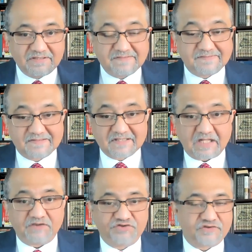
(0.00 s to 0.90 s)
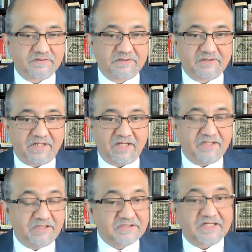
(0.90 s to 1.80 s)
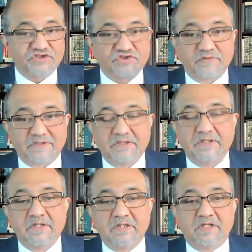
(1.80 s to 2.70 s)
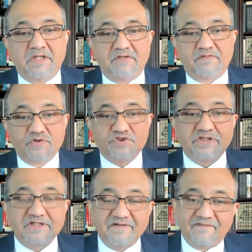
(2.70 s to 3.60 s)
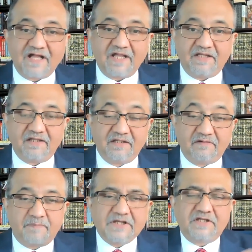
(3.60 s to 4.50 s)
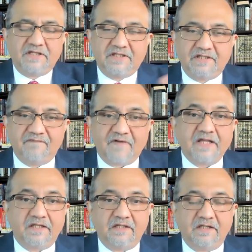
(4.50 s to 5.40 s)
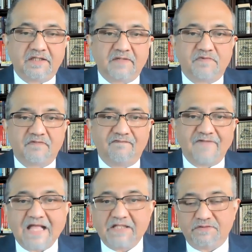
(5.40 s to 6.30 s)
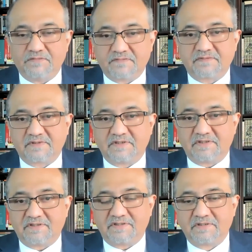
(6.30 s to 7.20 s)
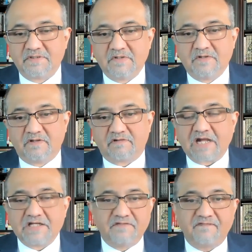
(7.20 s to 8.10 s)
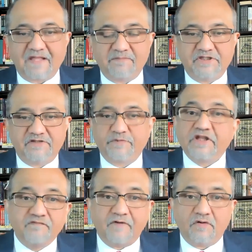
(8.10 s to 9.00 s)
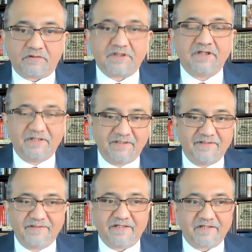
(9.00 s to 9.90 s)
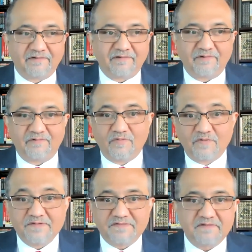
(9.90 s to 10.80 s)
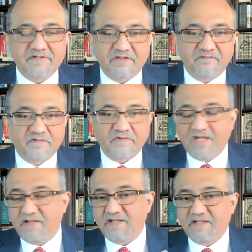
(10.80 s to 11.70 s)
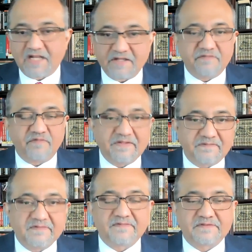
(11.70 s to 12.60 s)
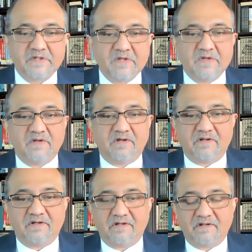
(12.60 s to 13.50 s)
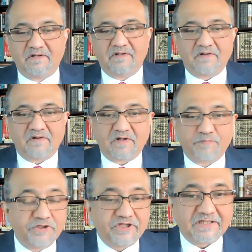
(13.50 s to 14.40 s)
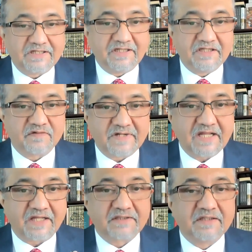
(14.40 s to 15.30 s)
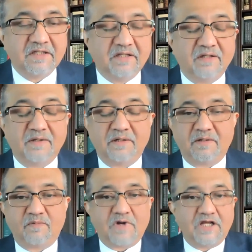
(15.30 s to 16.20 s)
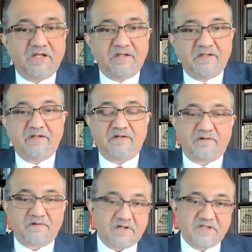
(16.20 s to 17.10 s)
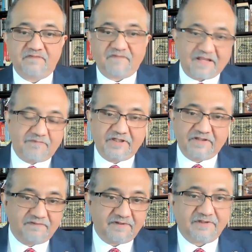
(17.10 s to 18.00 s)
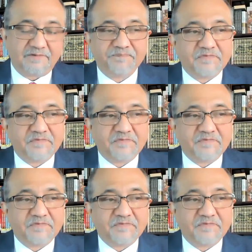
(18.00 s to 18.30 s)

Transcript: this cultural and intellectual and social divide, especially the divide in terms of values. Uh, Rani's family is pretty woke. they are overly sensitive to anything that is racist uh, or politically incorrect. Uh, while uh, family is, you know,